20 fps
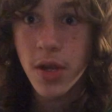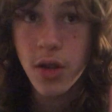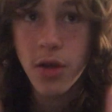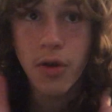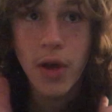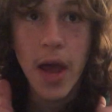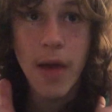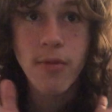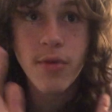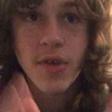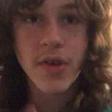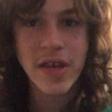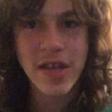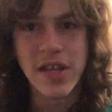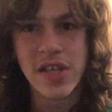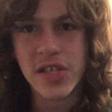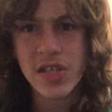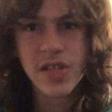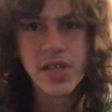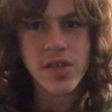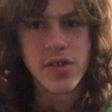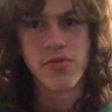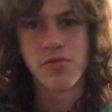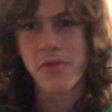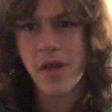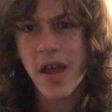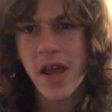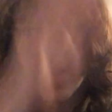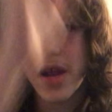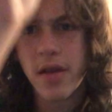I will easily
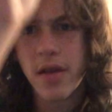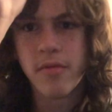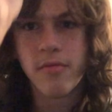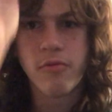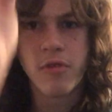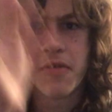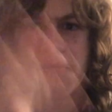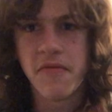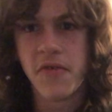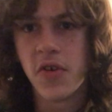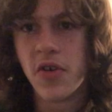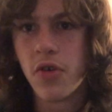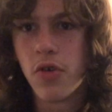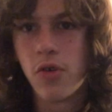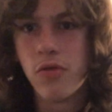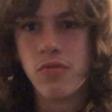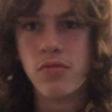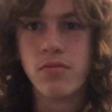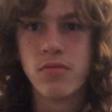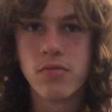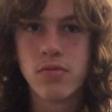drain, refill,